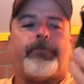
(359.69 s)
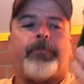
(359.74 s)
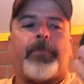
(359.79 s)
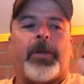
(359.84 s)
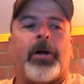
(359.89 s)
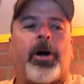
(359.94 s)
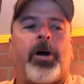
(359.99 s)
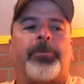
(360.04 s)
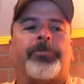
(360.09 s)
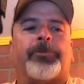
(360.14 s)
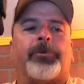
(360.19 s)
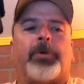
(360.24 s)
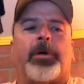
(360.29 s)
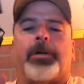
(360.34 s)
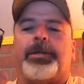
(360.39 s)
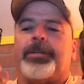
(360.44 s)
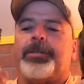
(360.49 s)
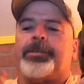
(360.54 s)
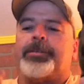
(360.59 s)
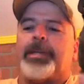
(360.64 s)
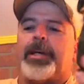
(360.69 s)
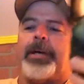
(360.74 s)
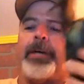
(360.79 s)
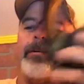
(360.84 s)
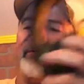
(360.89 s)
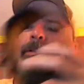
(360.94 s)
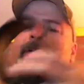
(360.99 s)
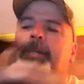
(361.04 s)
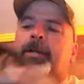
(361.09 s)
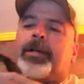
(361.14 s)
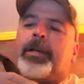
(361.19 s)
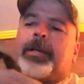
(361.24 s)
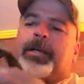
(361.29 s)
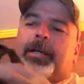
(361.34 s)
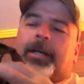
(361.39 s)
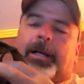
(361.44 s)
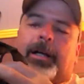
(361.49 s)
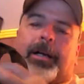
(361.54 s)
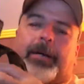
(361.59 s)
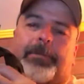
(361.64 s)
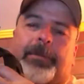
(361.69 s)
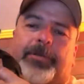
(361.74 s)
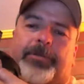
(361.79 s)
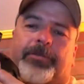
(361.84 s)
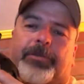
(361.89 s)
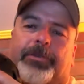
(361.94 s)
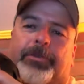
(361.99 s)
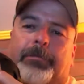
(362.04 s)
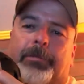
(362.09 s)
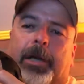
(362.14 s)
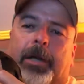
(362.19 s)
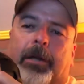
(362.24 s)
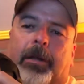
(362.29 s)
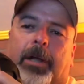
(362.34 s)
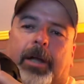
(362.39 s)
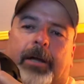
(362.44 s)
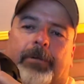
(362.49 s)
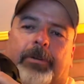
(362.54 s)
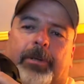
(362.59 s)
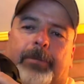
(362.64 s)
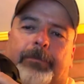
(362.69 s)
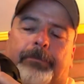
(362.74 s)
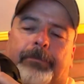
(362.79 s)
Also on the sound, this is just a metal cover